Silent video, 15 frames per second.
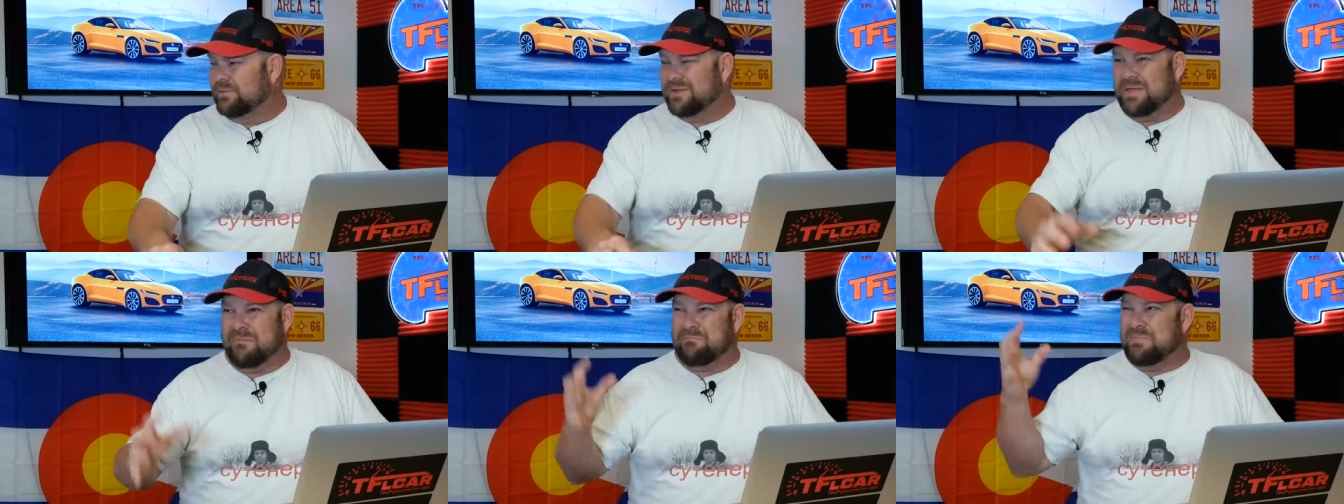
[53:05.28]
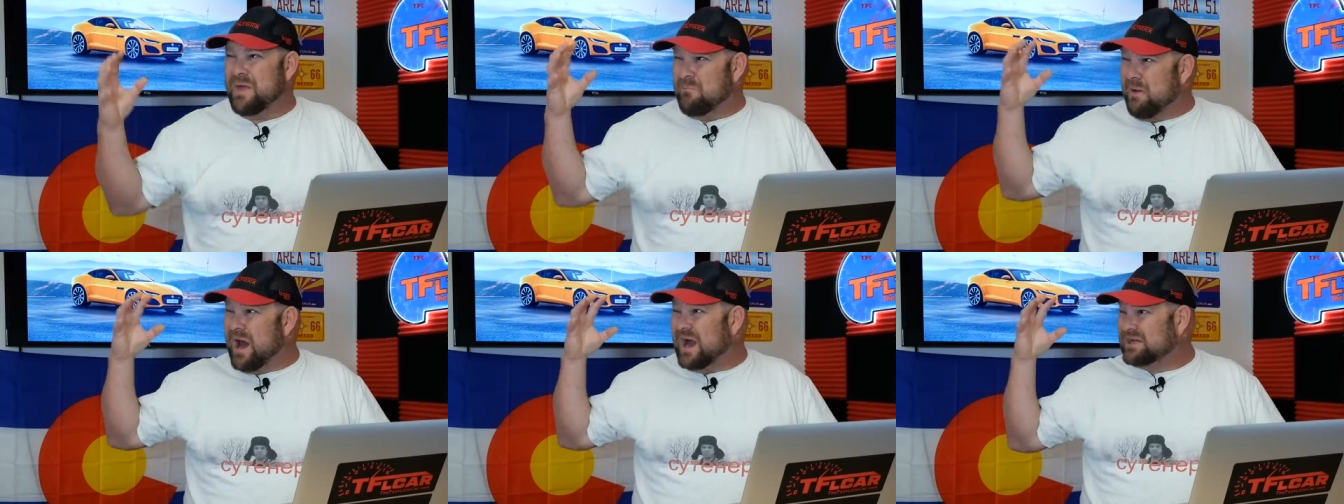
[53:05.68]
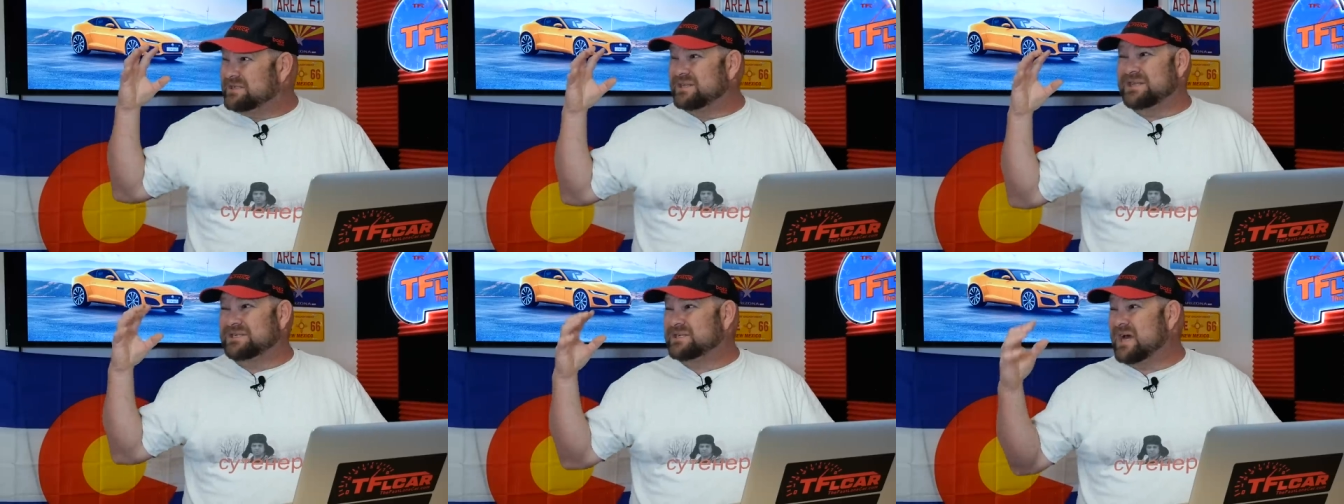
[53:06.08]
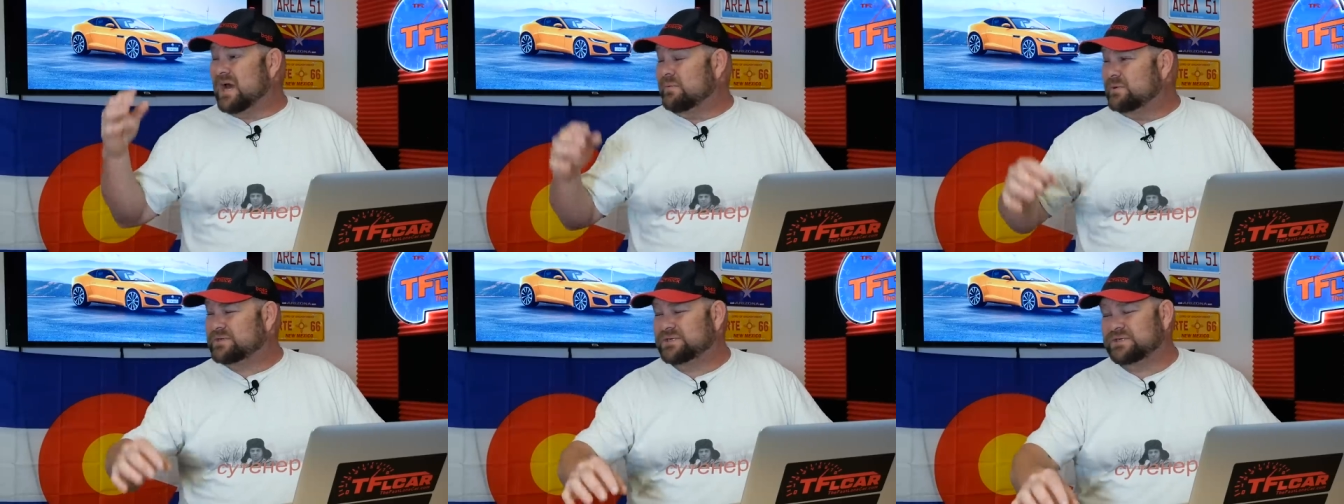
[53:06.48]
the rack, box on the
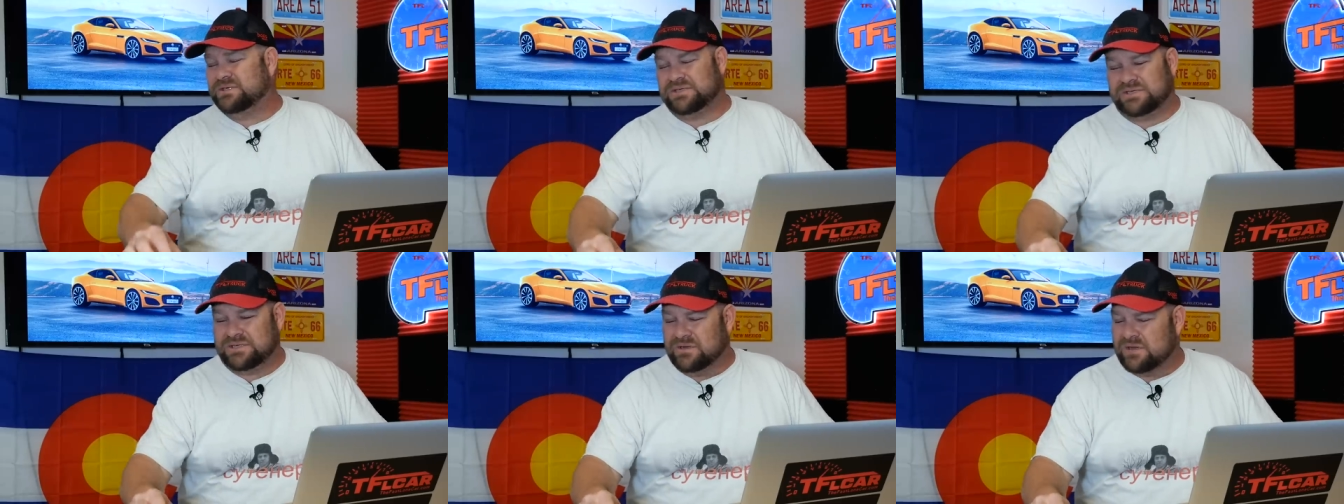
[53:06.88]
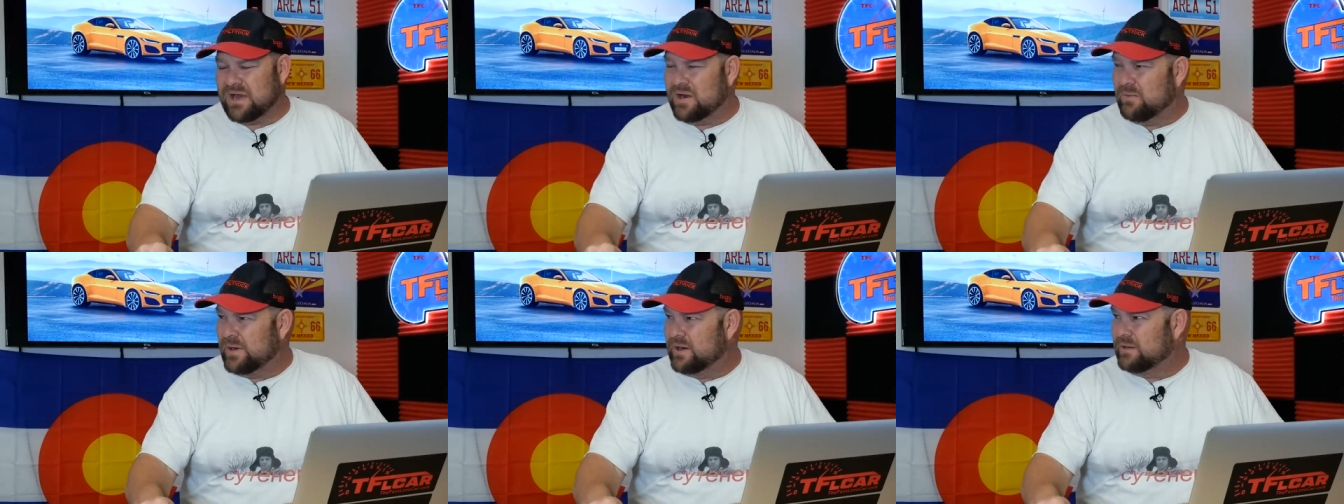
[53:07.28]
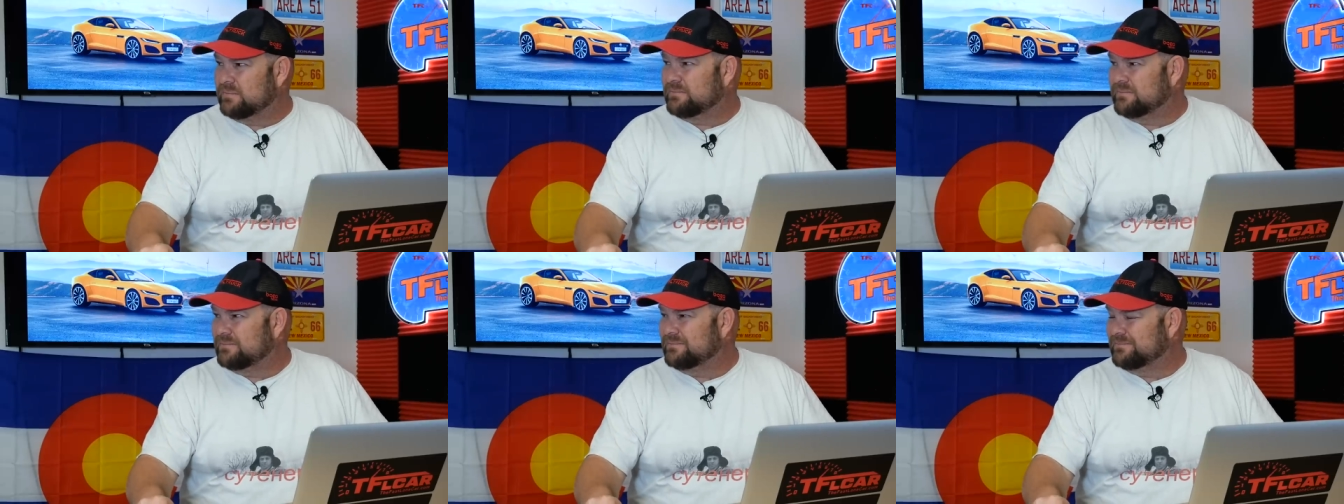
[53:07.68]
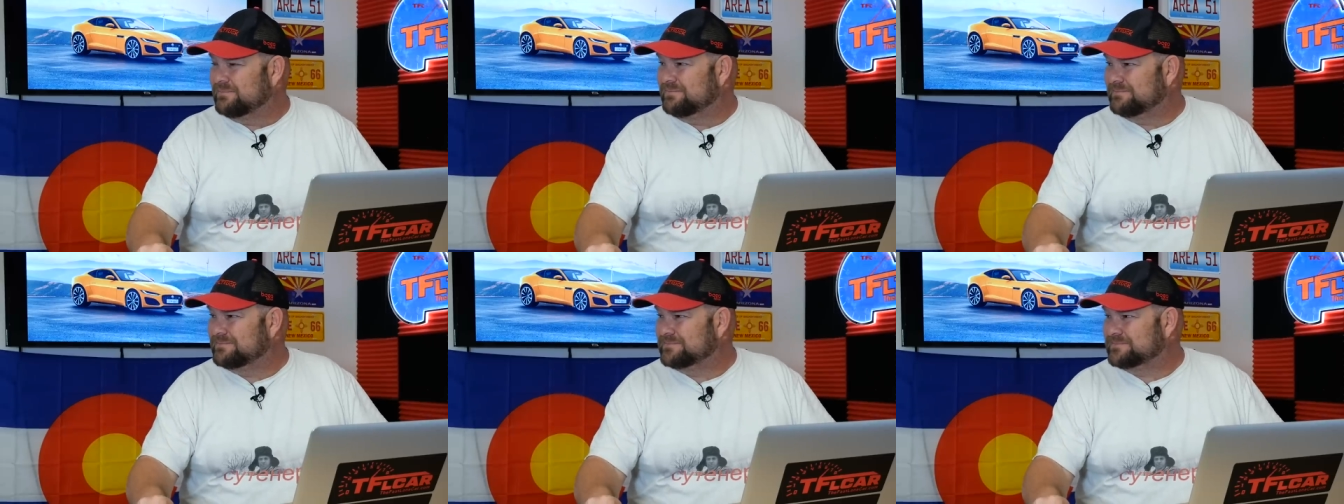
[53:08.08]
side, which the is box. still kind of weird. It's, it's,
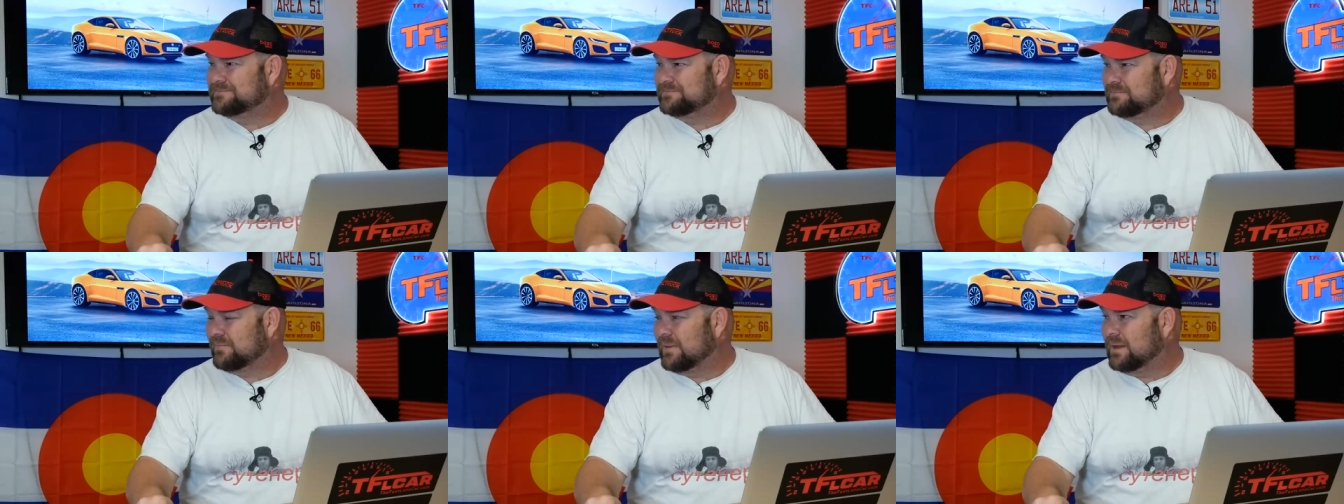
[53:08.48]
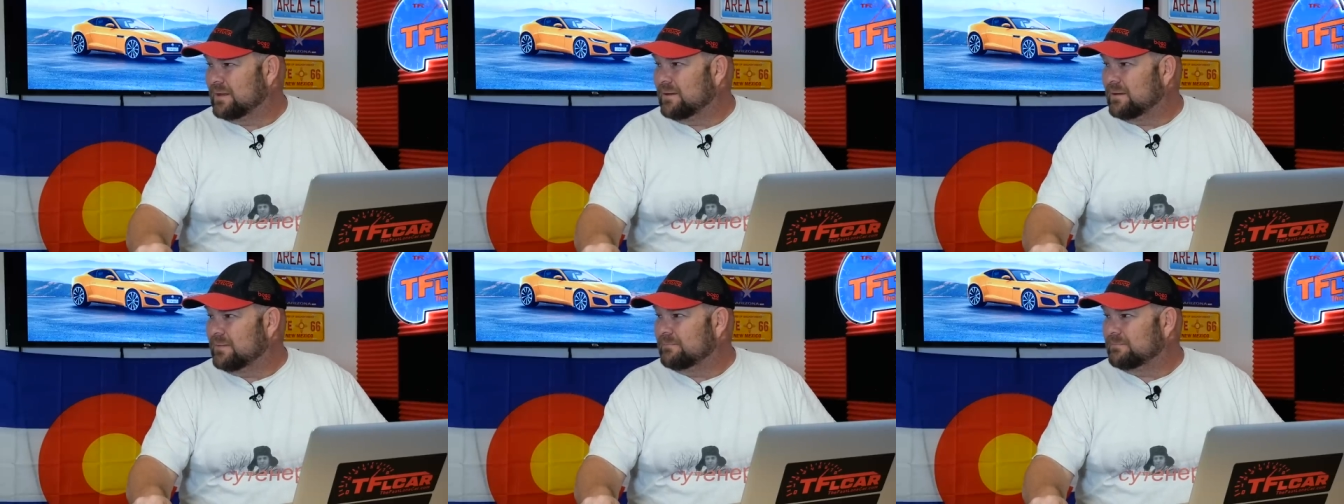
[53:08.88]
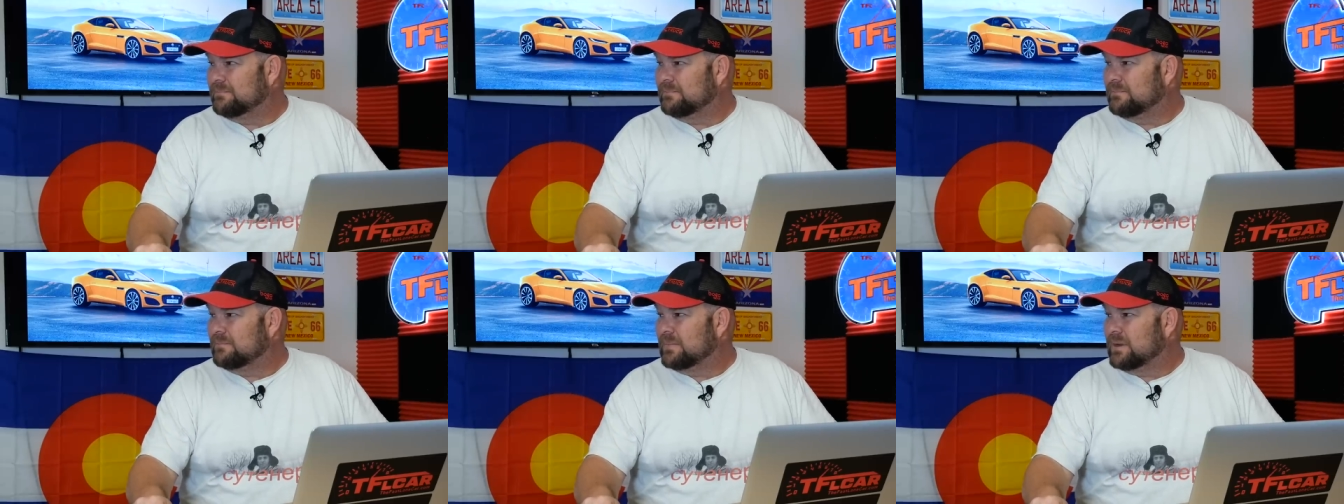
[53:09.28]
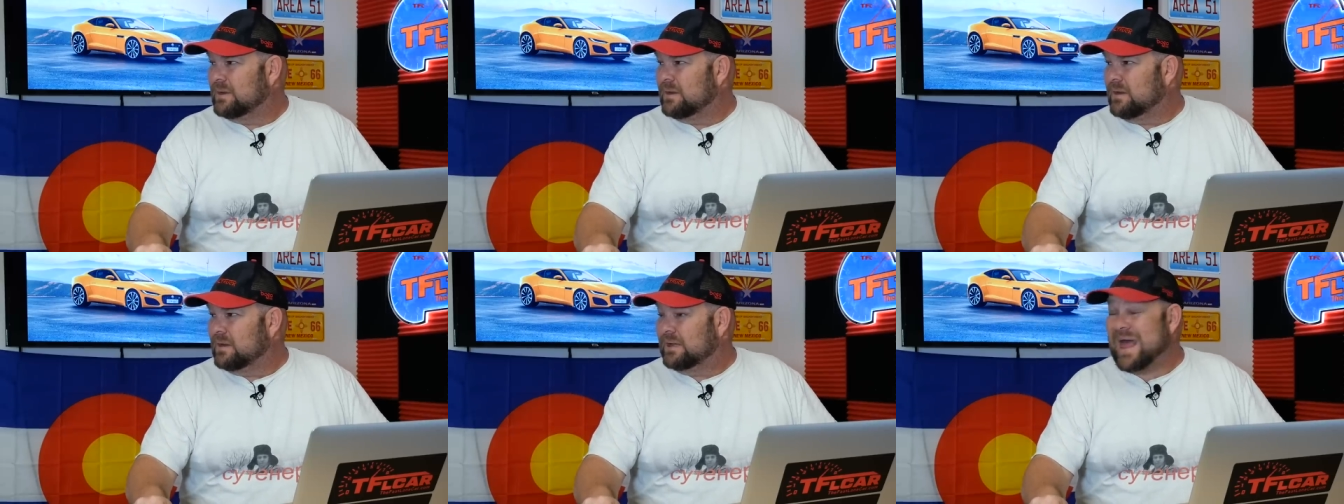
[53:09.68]
just yeah, it's just you know, uh,
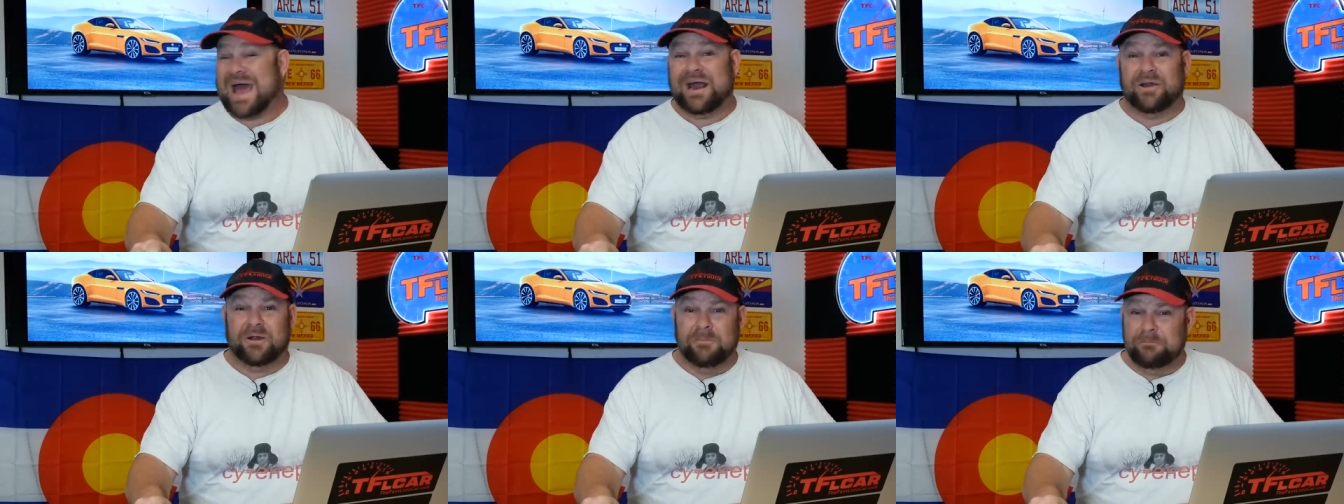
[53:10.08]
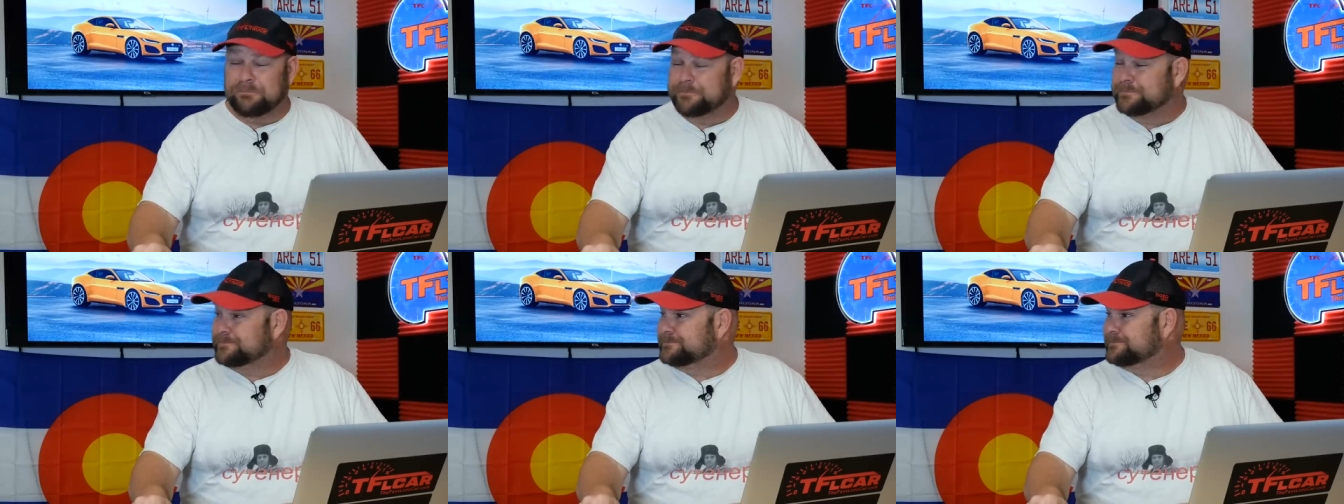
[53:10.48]
I applaud that. I